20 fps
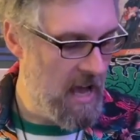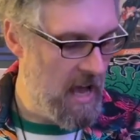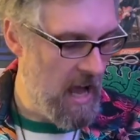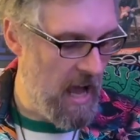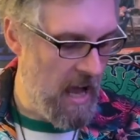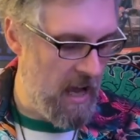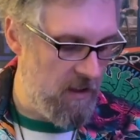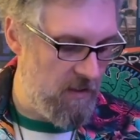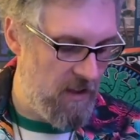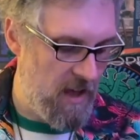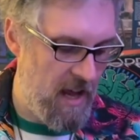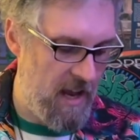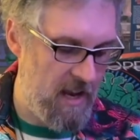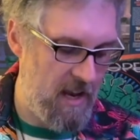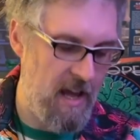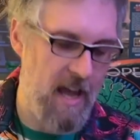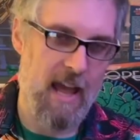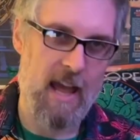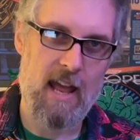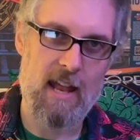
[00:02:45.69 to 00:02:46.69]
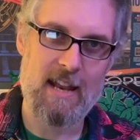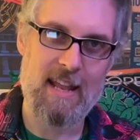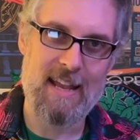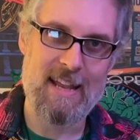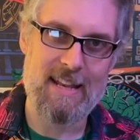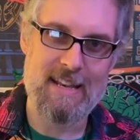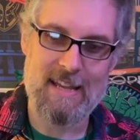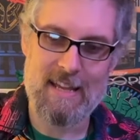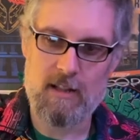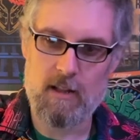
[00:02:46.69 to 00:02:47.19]
and then an
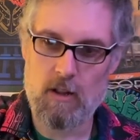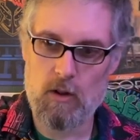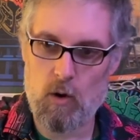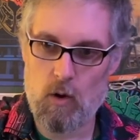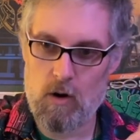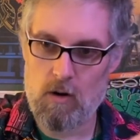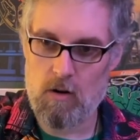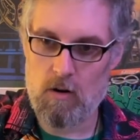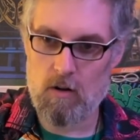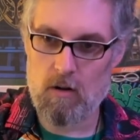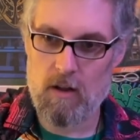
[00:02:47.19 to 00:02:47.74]
Indian laurel